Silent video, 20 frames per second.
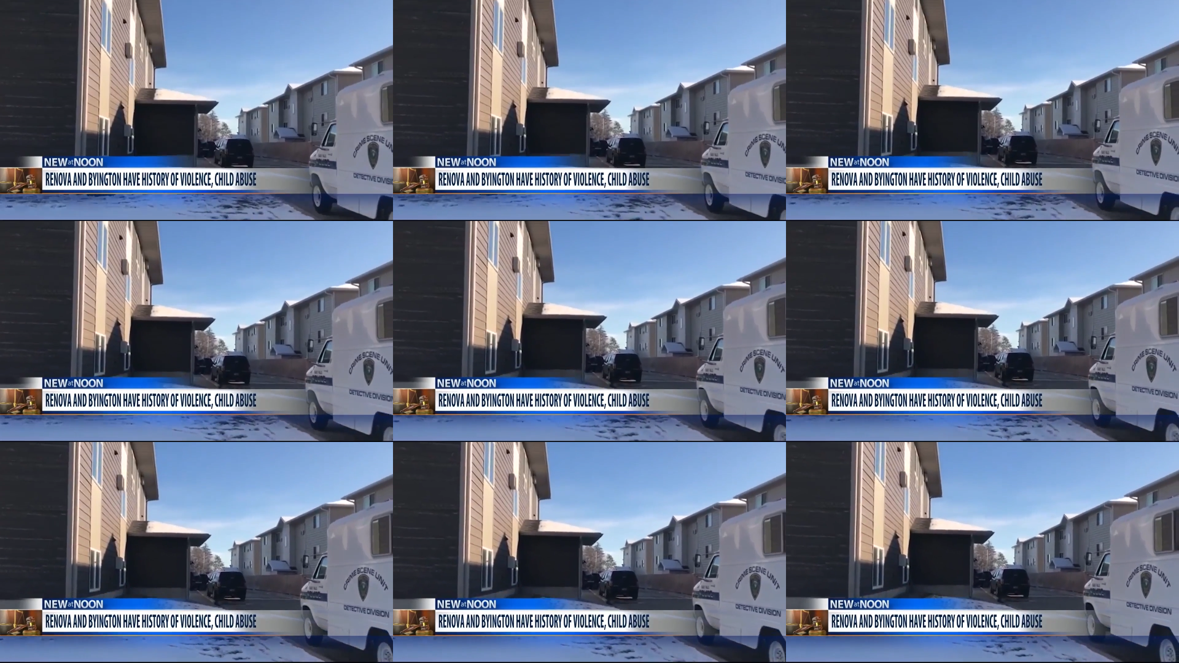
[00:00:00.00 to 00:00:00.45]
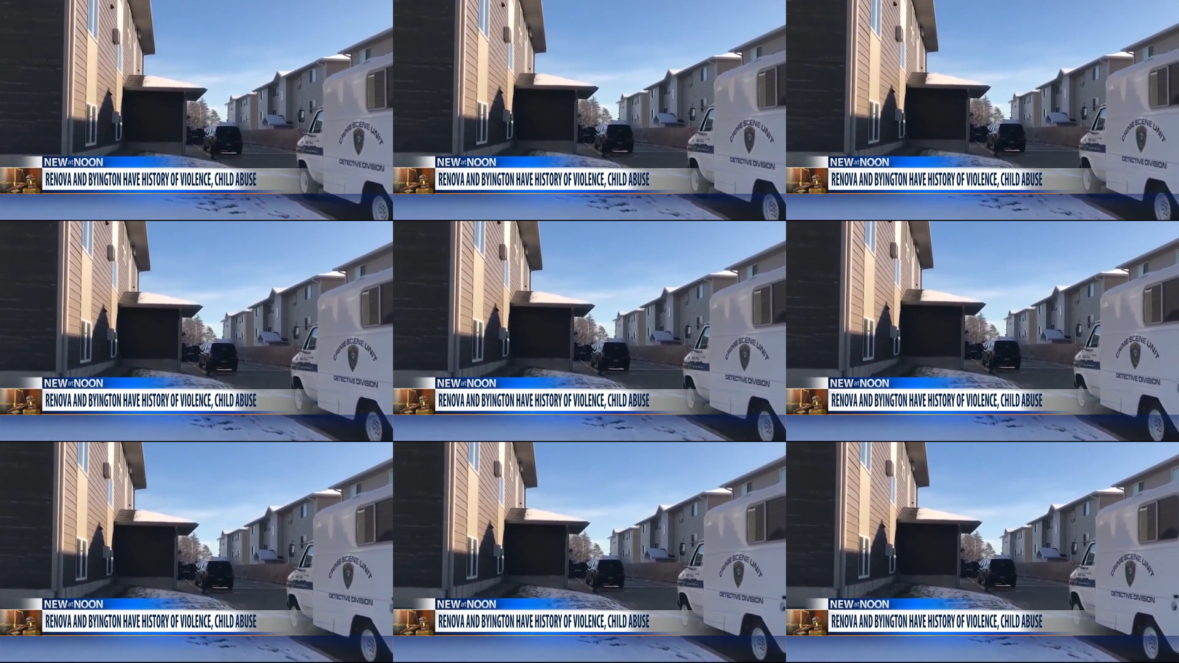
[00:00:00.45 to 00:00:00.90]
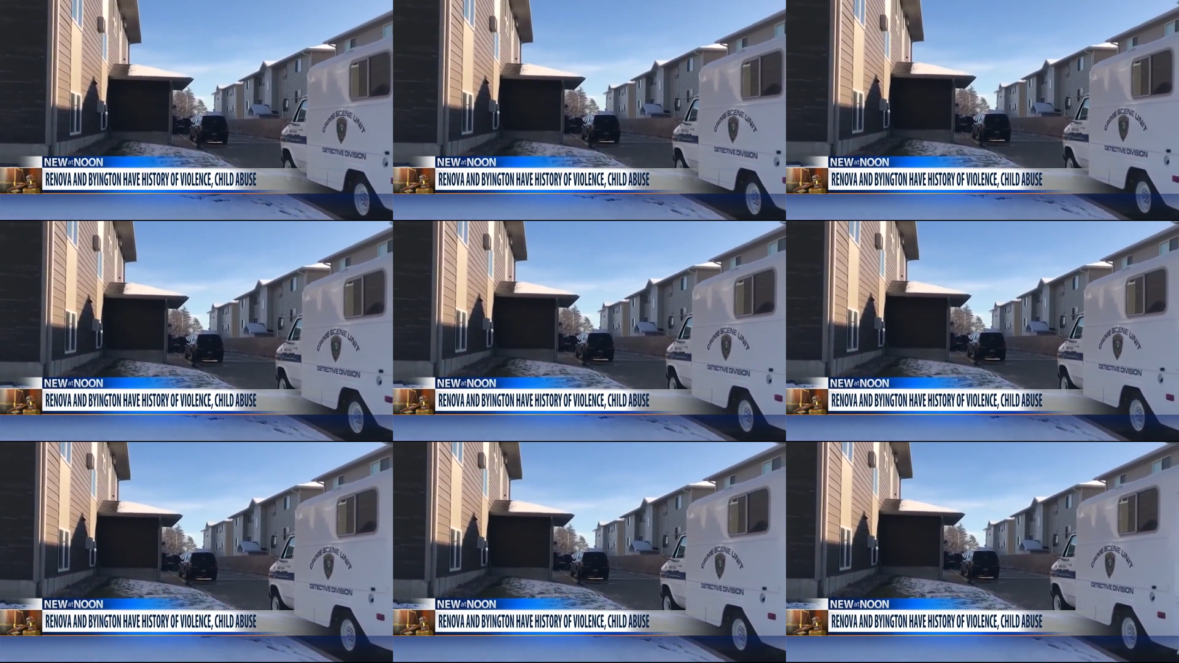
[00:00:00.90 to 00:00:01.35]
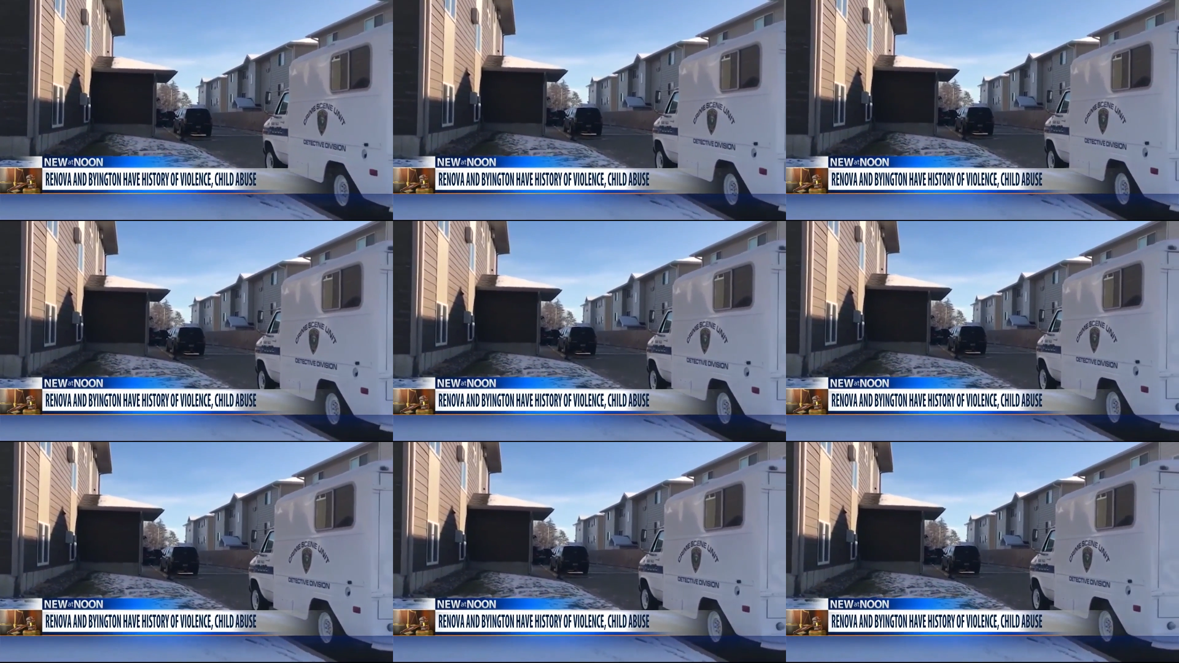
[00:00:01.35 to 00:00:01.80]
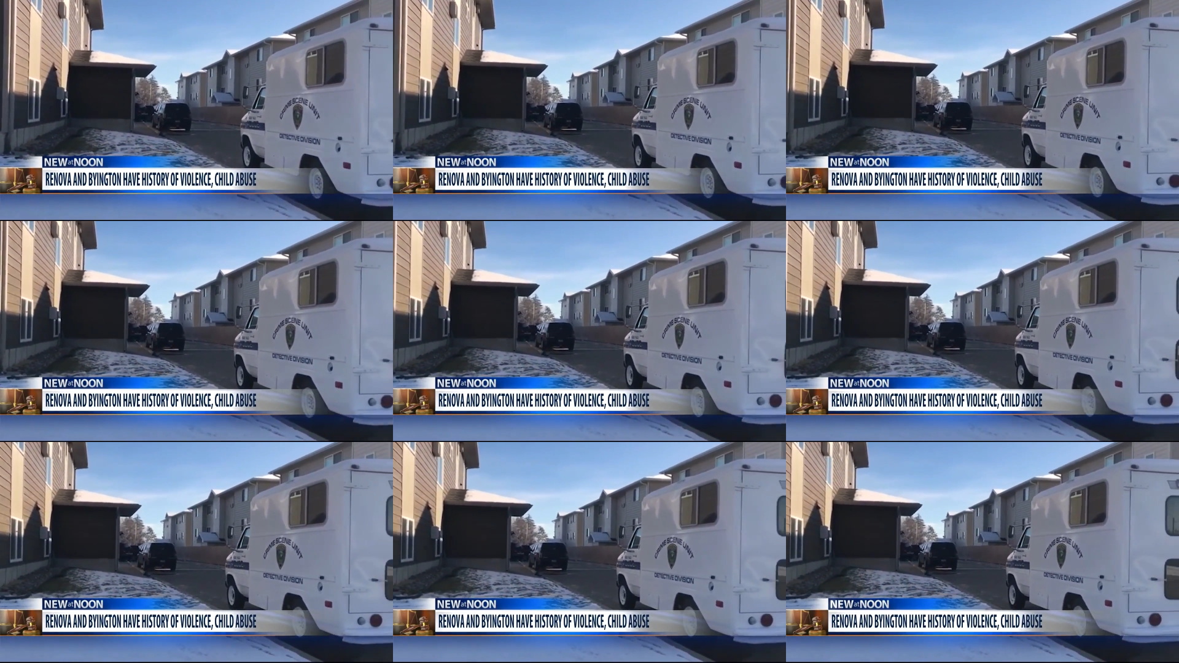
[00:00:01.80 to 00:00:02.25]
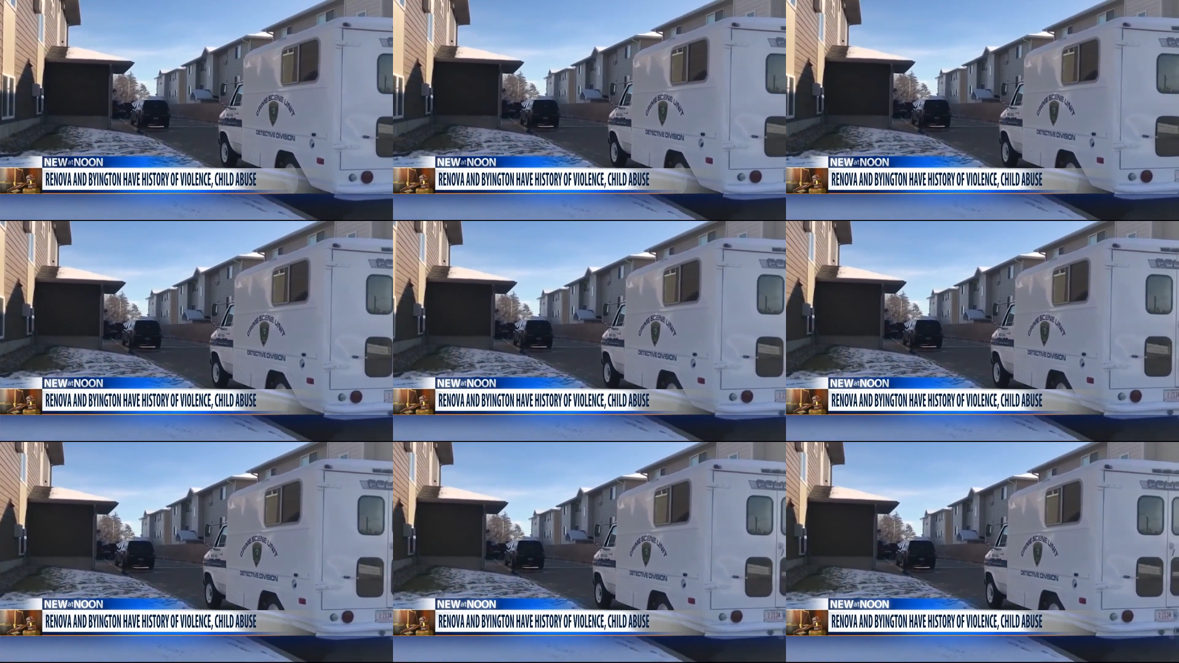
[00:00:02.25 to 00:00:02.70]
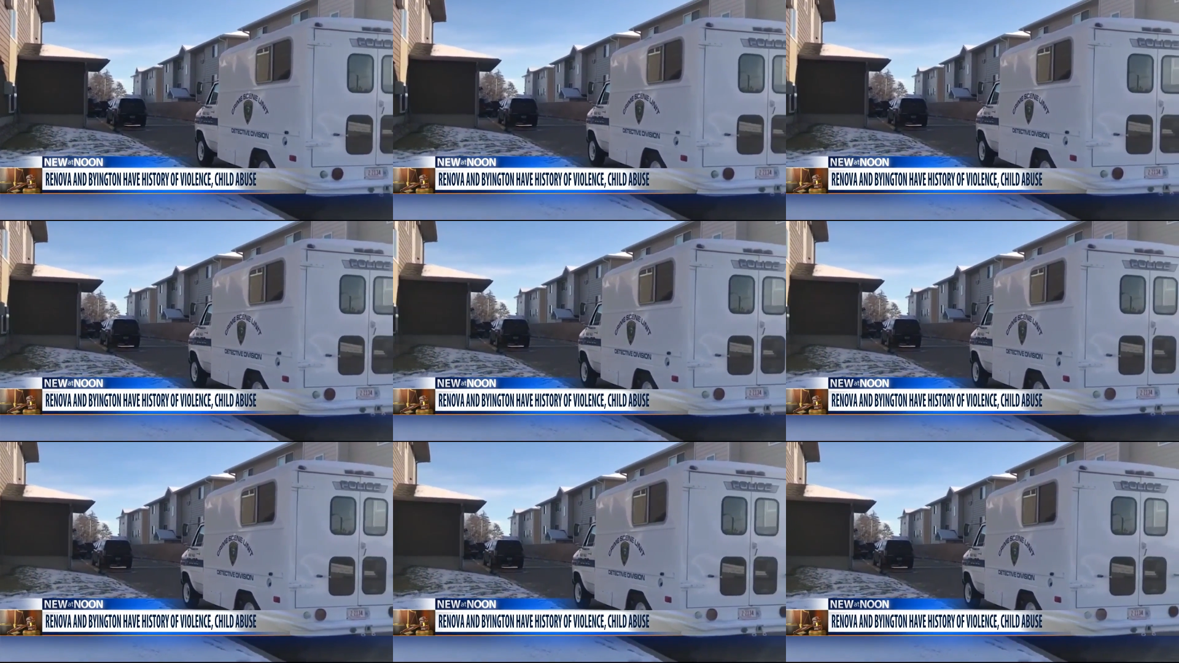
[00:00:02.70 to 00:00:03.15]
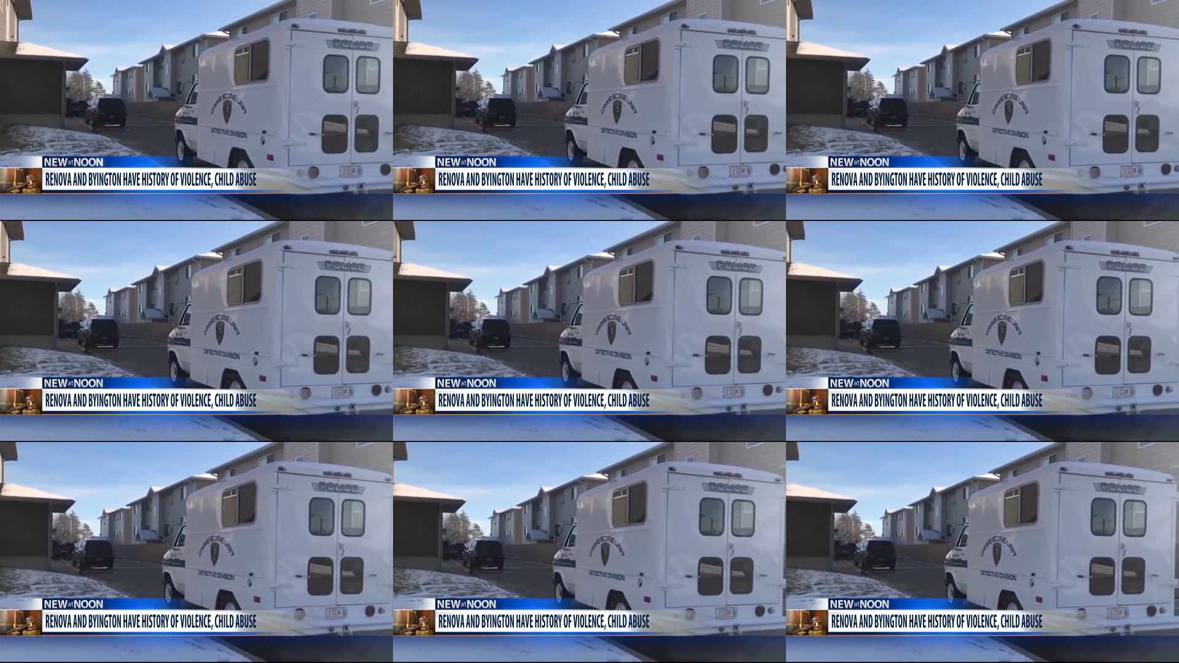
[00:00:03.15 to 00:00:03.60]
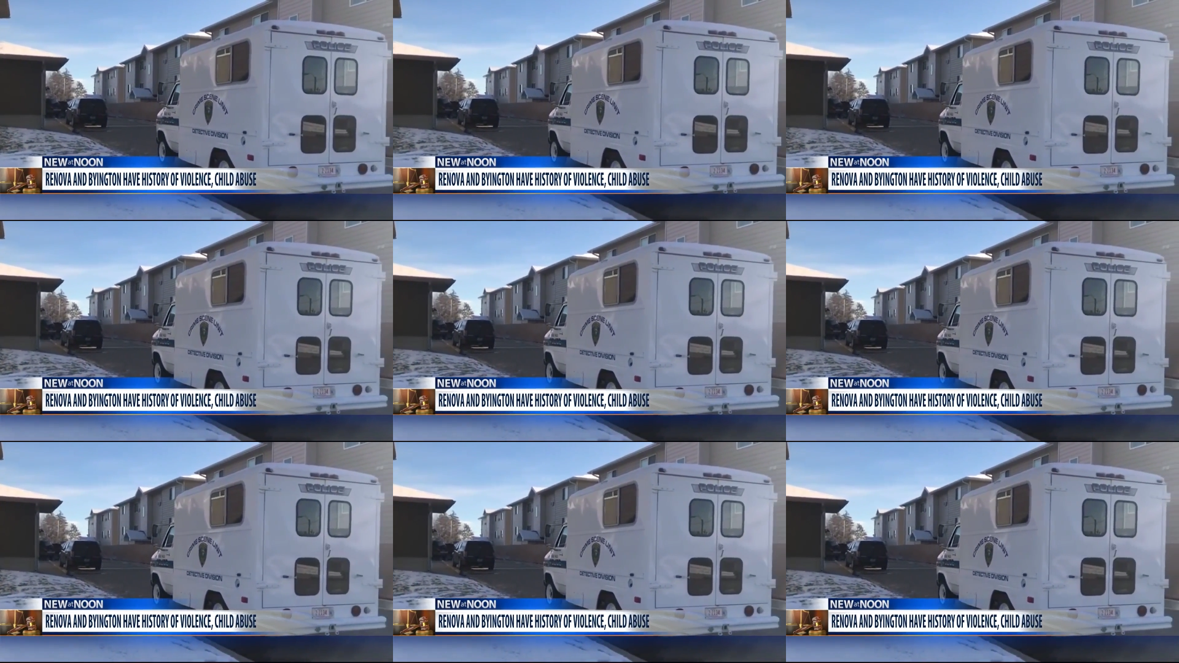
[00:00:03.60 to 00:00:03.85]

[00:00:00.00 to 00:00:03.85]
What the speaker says: (no speaker visible)